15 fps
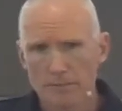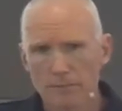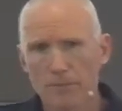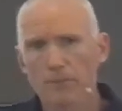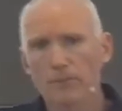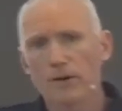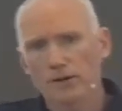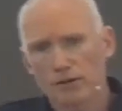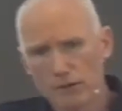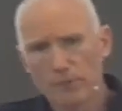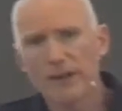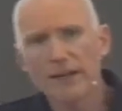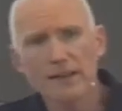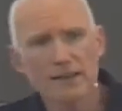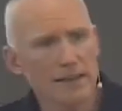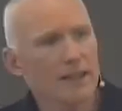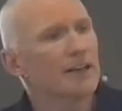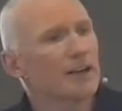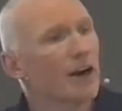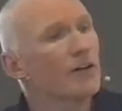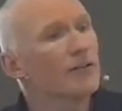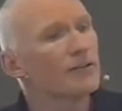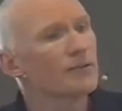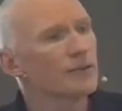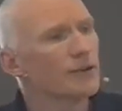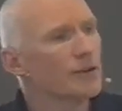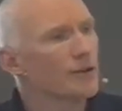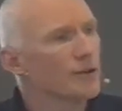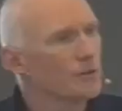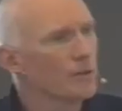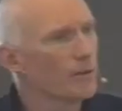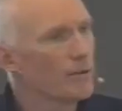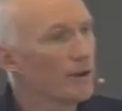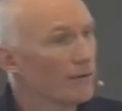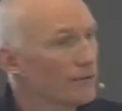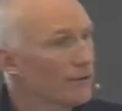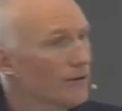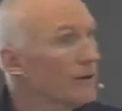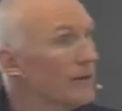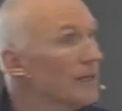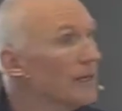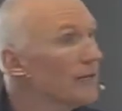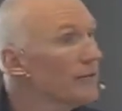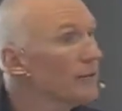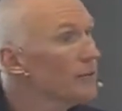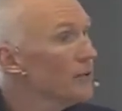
But what do we think of when we often think of the